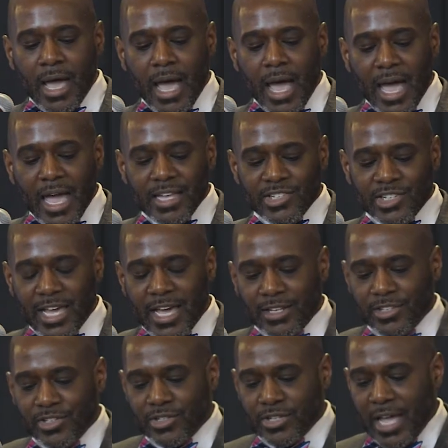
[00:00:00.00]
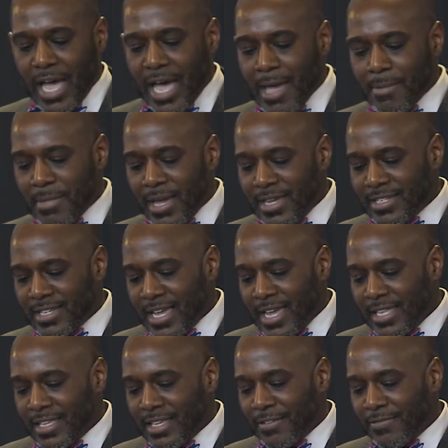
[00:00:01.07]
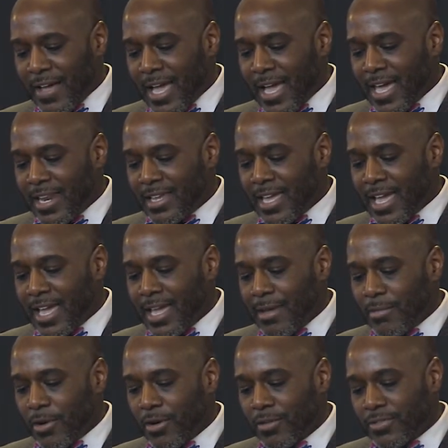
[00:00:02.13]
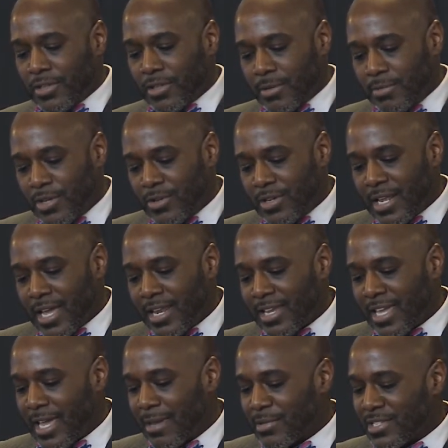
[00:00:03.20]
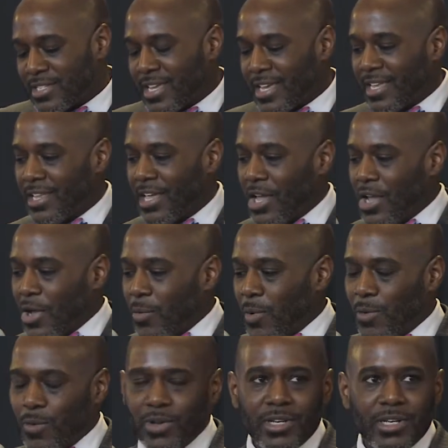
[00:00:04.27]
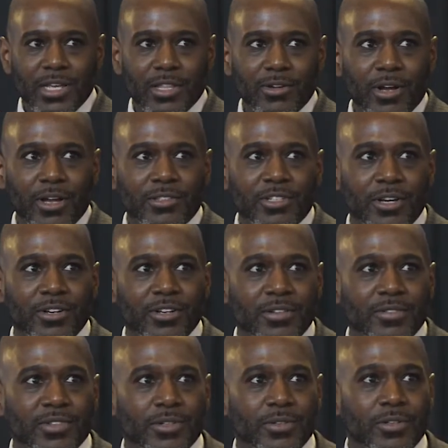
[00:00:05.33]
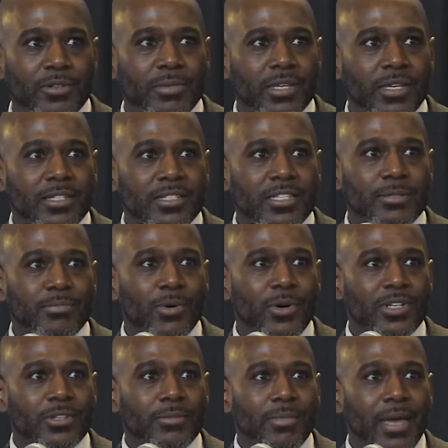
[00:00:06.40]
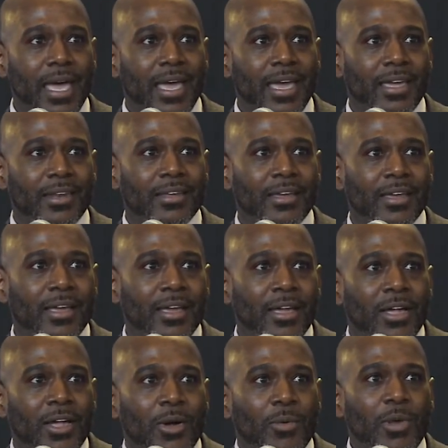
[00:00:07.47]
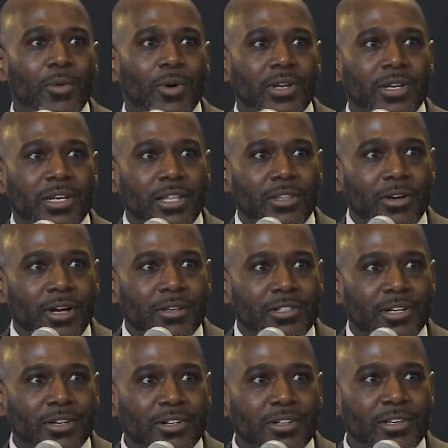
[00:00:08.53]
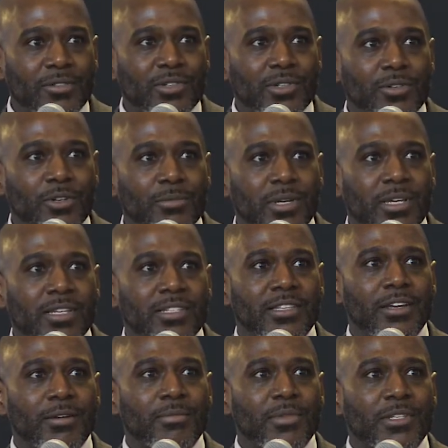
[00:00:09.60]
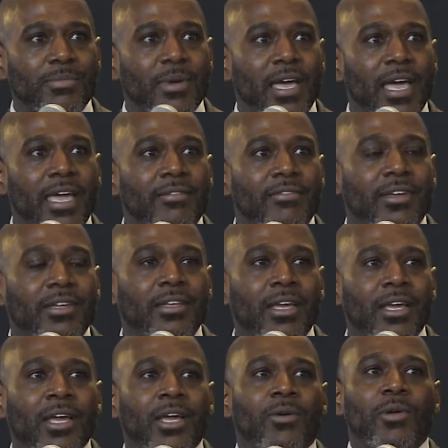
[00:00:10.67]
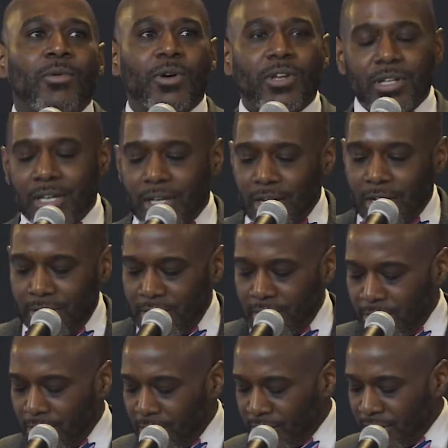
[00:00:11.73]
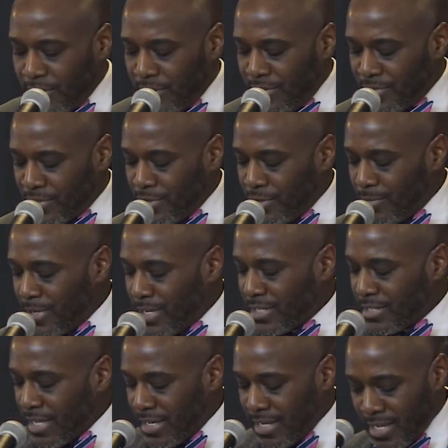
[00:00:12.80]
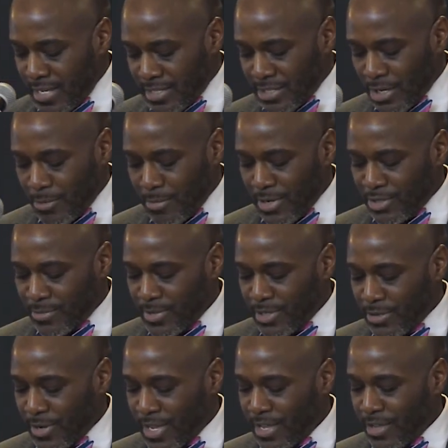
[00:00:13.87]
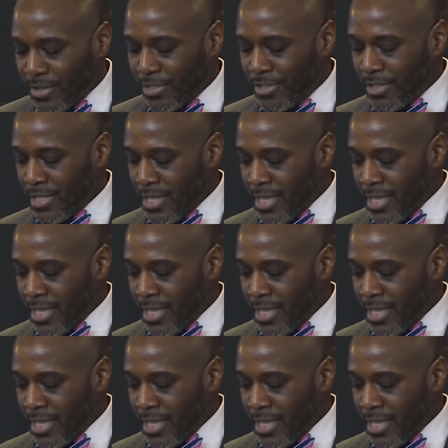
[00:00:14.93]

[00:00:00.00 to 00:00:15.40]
I maintain that if I had came, or if the community had came and said, we want another alternative school because these boys are bad. We want another alternative school because they're misbehaving. We want another alternative school because they need so much mental health.